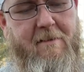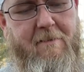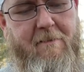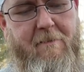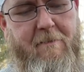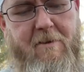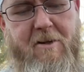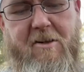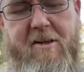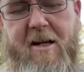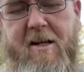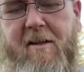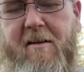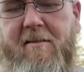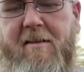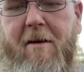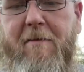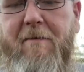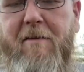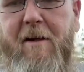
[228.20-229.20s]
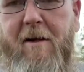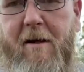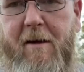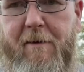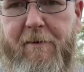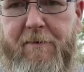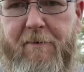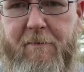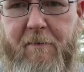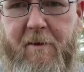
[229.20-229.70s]
When you take the safety
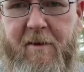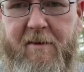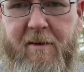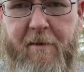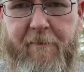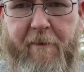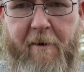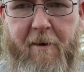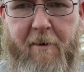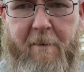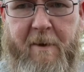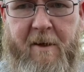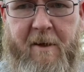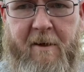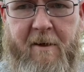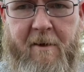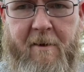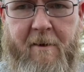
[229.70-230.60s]
off, watch that firing pin.